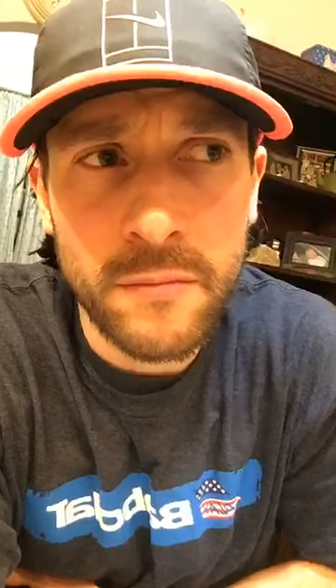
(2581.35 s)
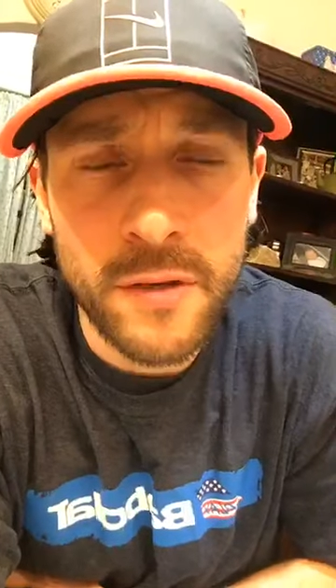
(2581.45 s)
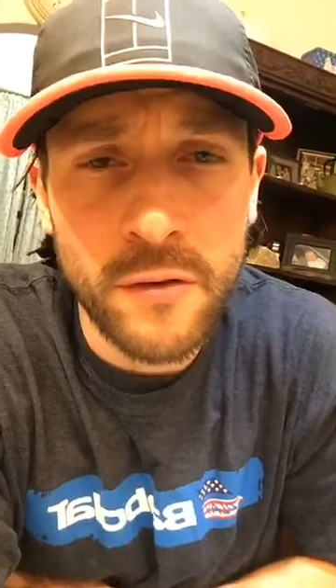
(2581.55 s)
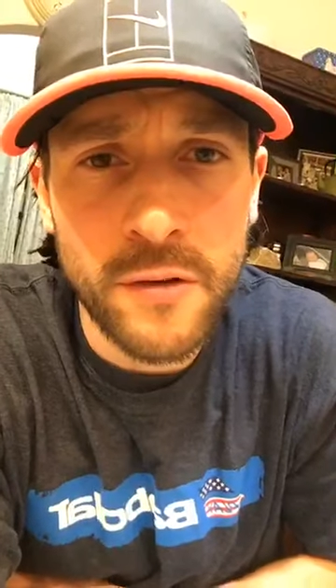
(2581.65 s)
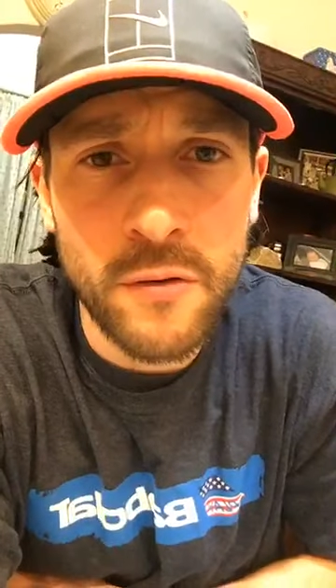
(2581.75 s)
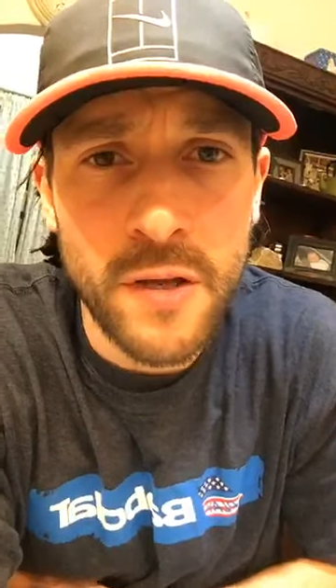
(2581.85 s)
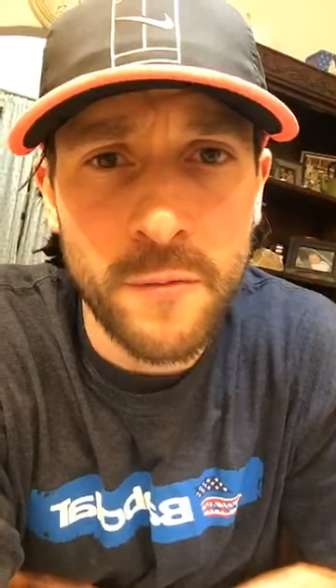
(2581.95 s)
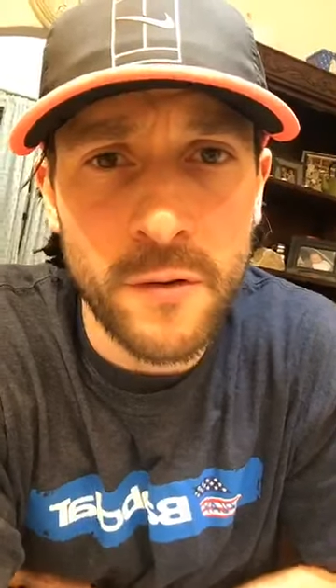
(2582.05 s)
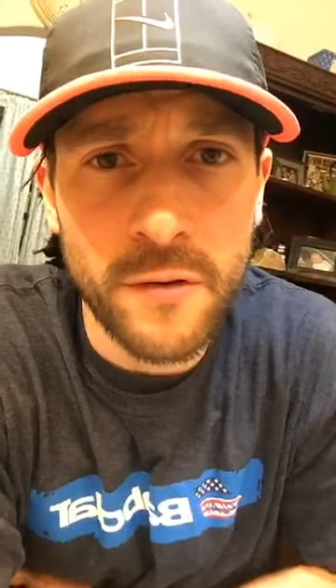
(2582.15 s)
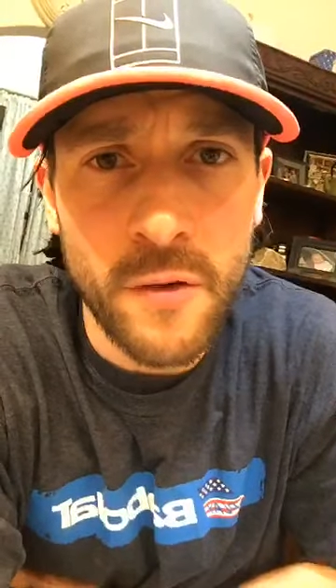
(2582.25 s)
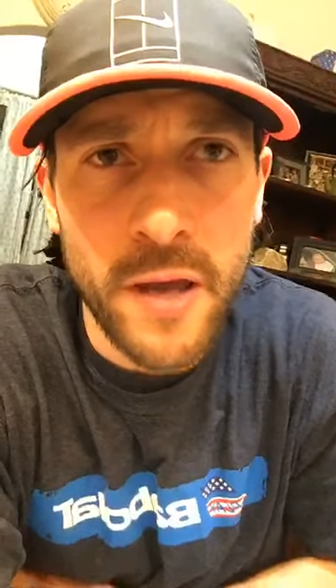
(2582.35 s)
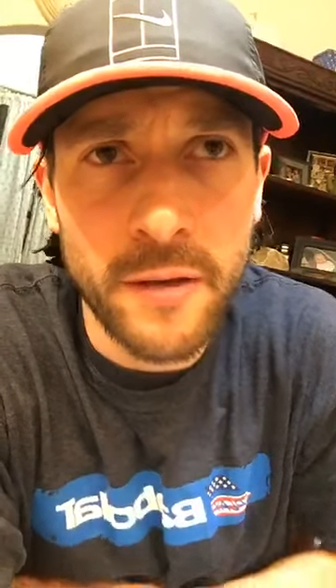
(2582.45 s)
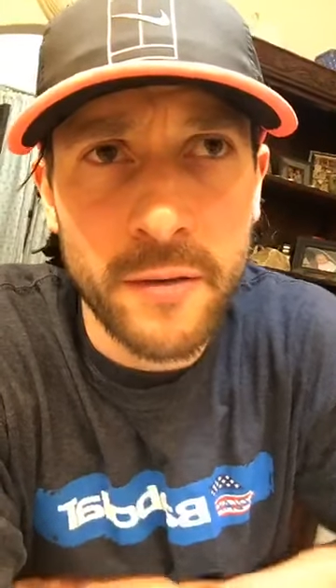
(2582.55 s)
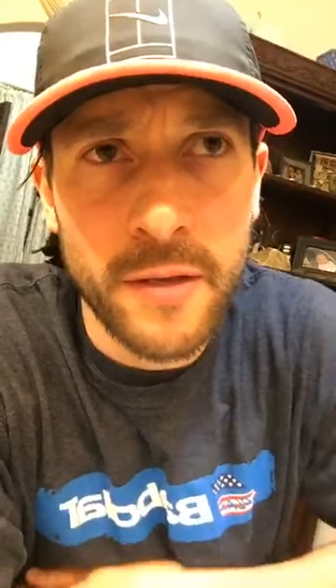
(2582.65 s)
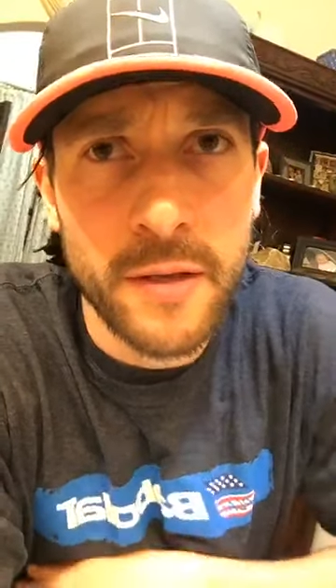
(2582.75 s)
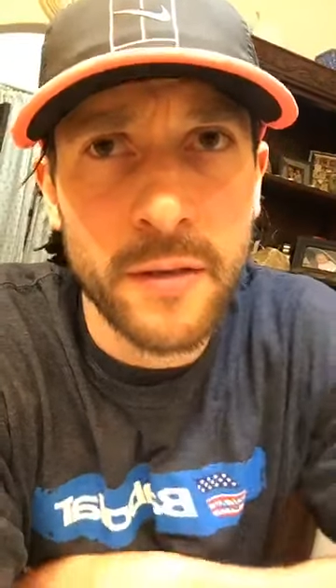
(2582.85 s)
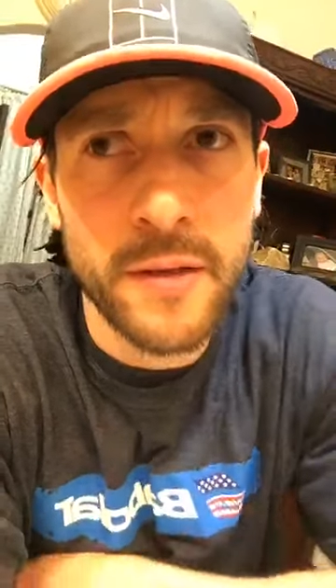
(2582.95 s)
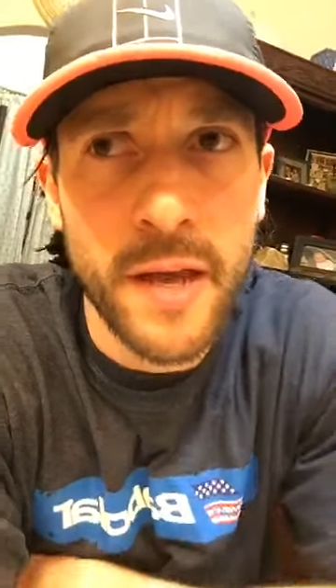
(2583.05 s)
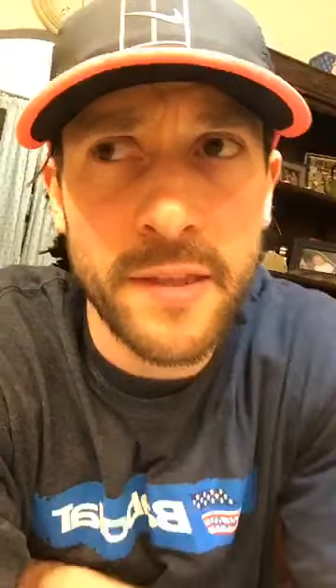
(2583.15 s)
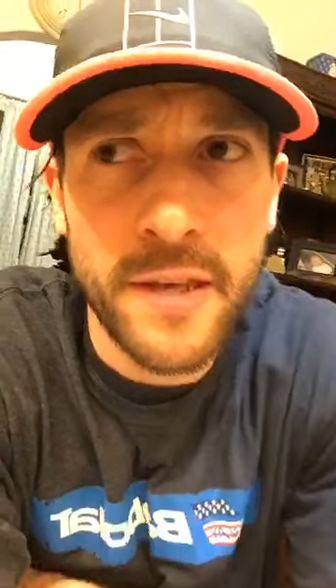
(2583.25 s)
there's no difference, right? The
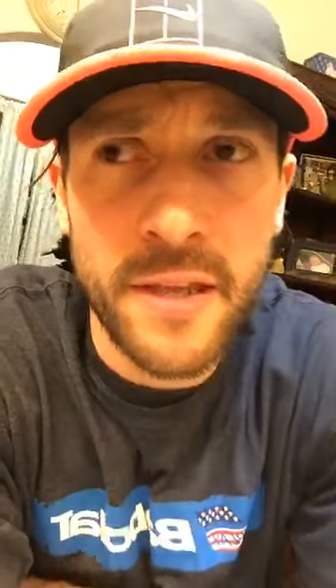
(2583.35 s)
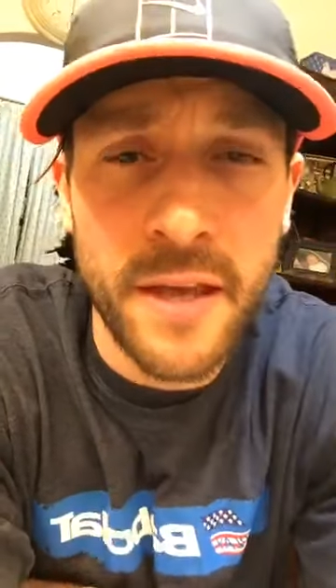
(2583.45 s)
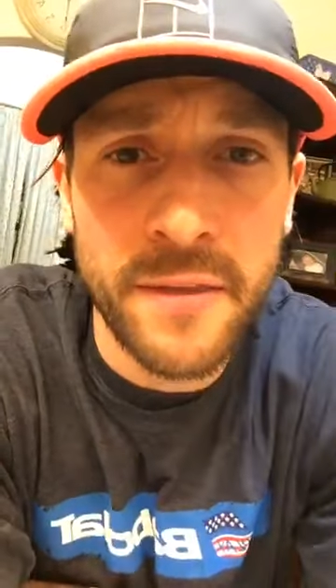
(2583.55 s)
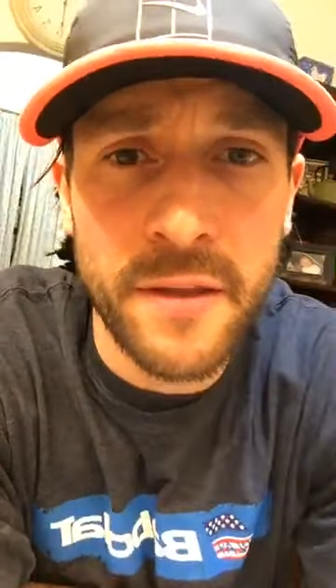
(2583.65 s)
the idea that